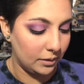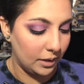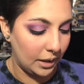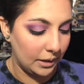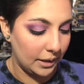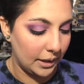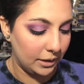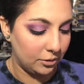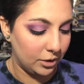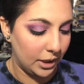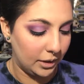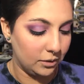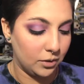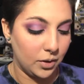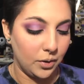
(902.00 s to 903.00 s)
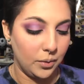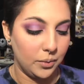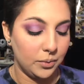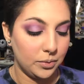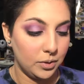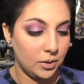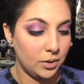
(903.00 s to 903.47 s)
as highlight shades
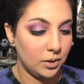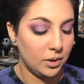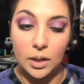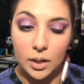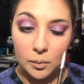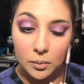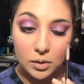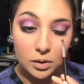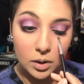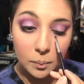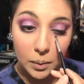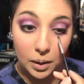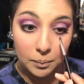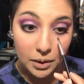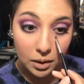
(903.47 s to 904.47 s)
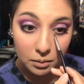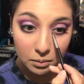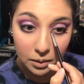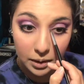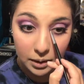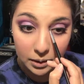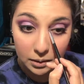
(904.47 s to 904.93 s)
go, and I'm just gonna pop that
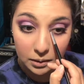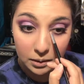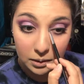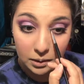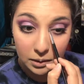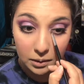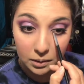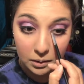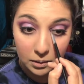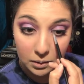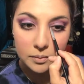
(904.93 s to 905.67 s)
right here.